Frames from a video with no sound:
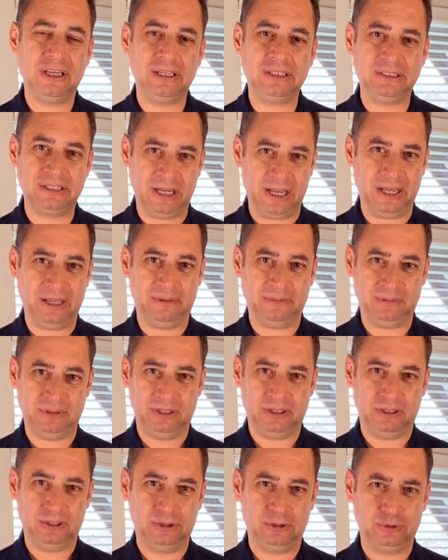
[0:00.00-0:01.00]
a time
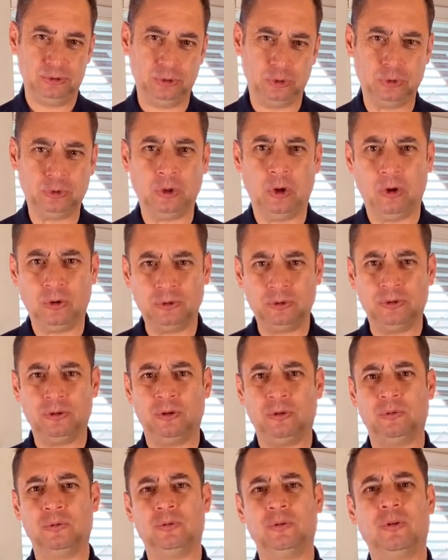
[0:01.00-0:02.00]
to talk to
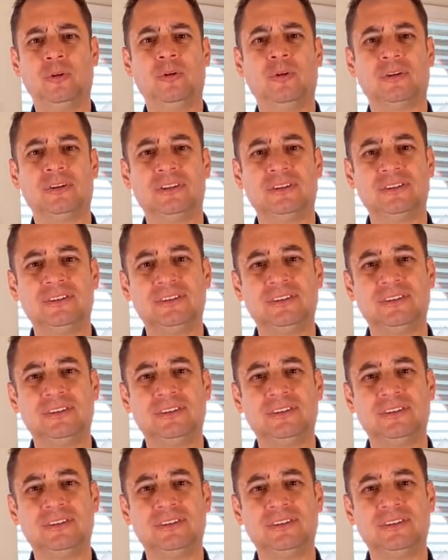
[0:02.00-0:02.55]
the good Lord.